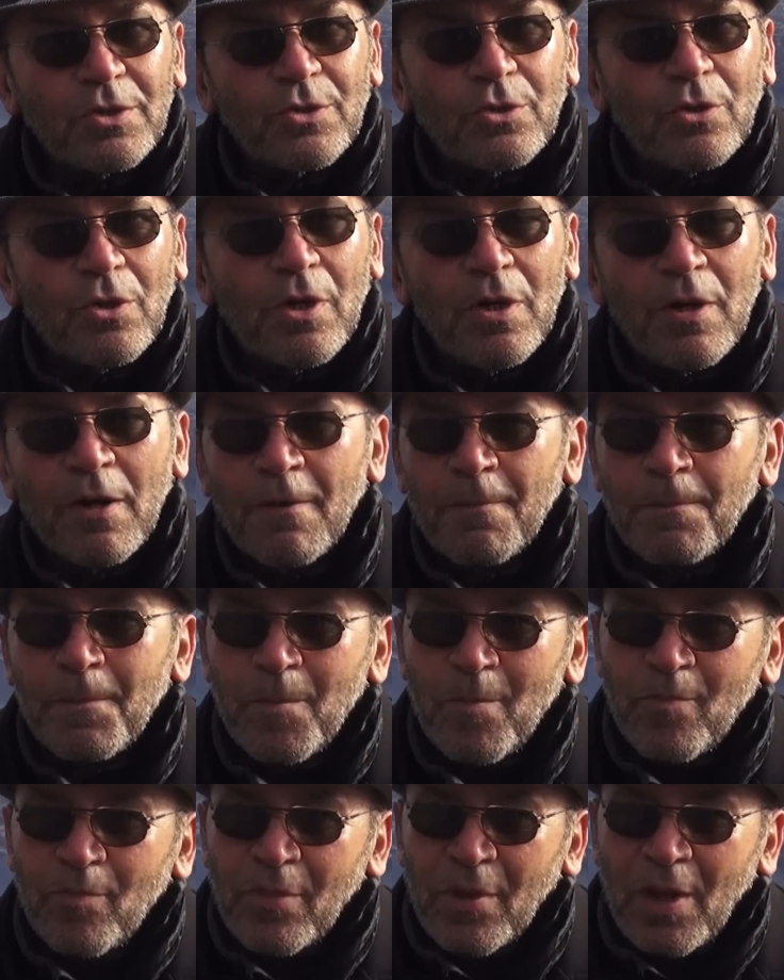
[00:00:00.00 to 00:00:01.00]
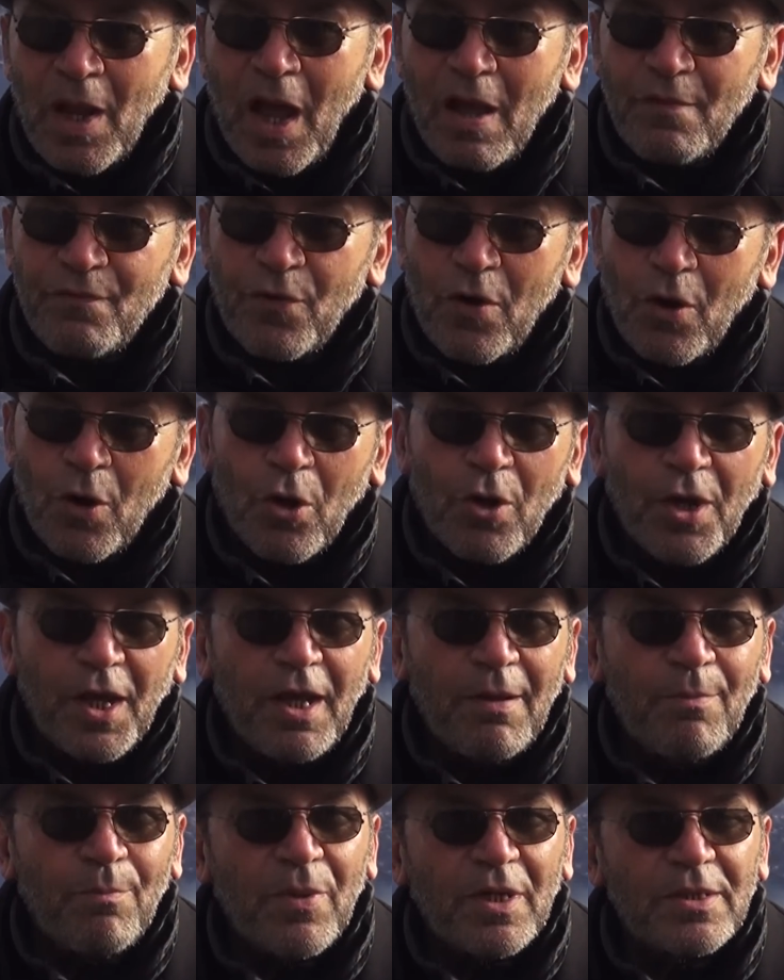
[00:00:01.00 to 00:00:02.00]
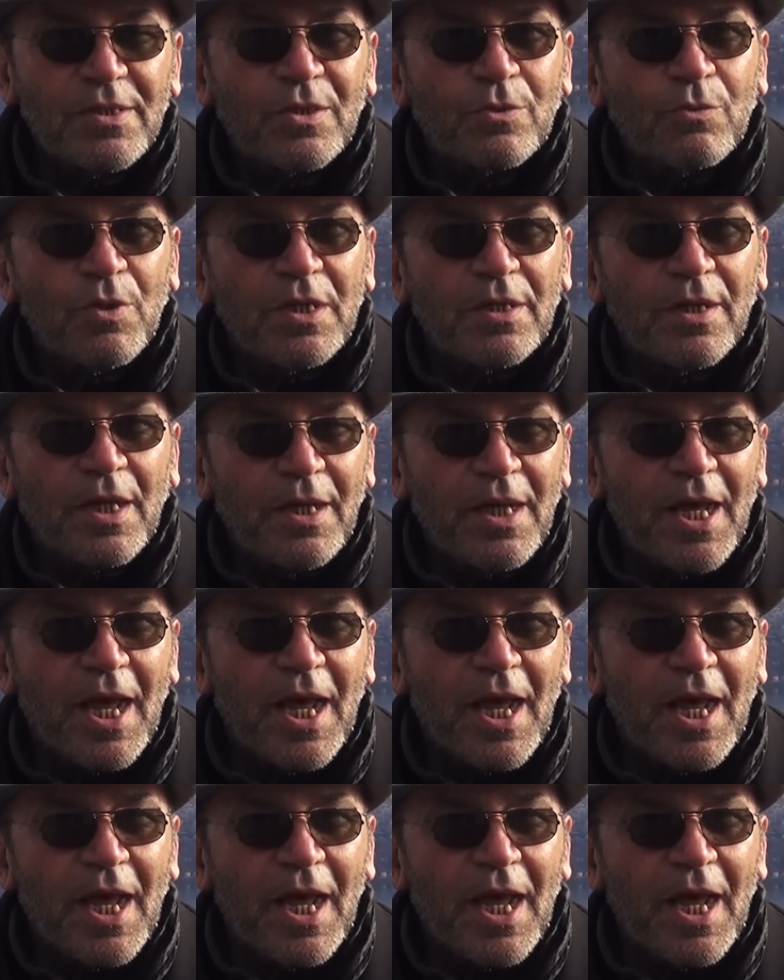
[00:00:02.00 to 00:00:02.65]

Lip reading: So I follow him in Switzerland.